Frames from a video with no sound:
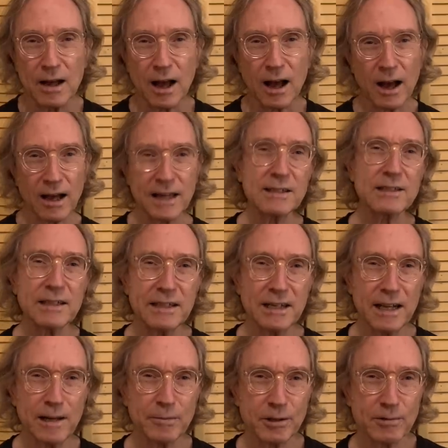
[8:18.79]
high
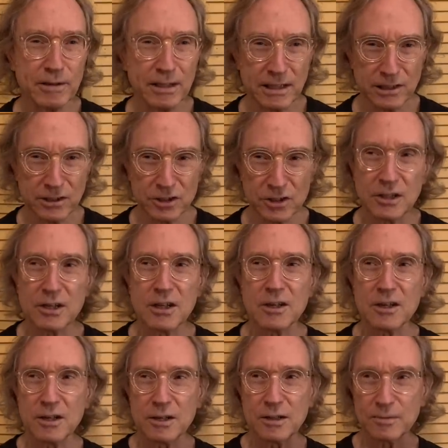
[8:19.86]
dynamic range
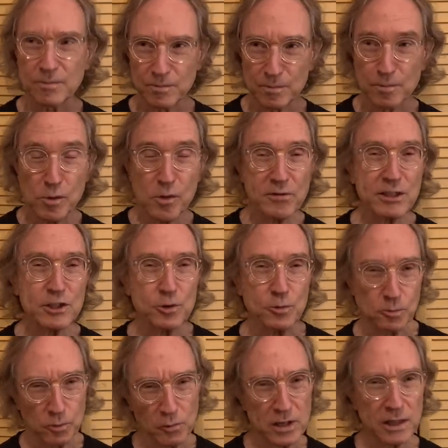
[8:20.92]
movies
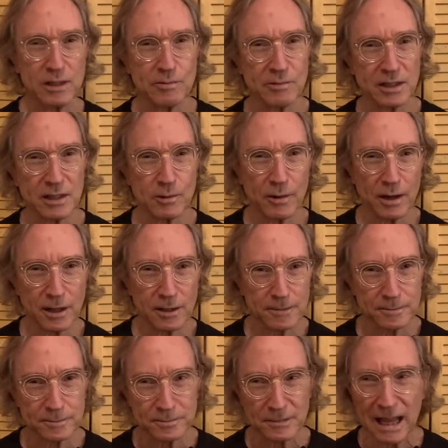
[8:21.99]
really, really well,
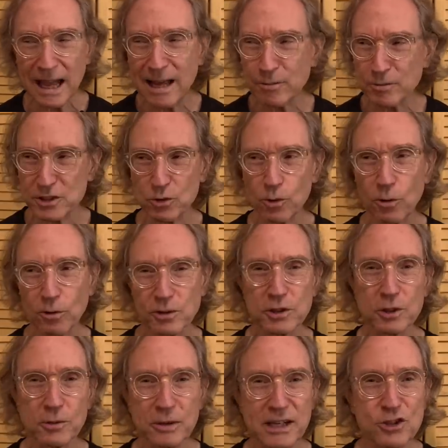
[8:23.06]
and was
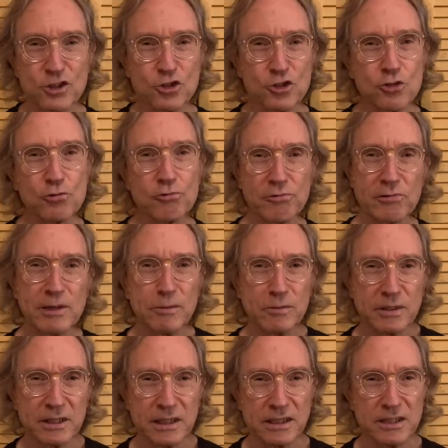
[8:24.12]
also
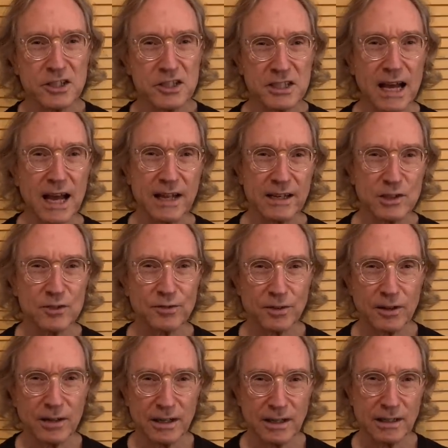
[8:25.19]
extremely
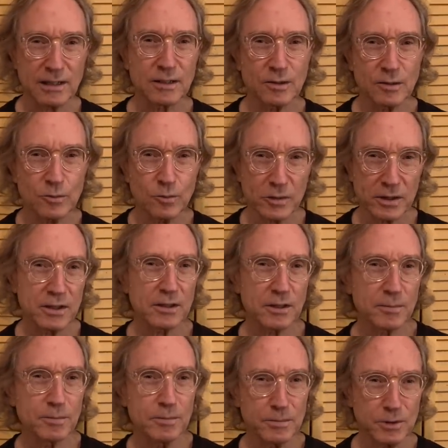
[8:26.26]
satisfying with
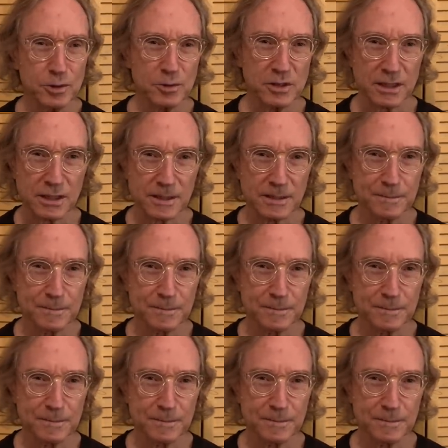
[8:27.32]
music.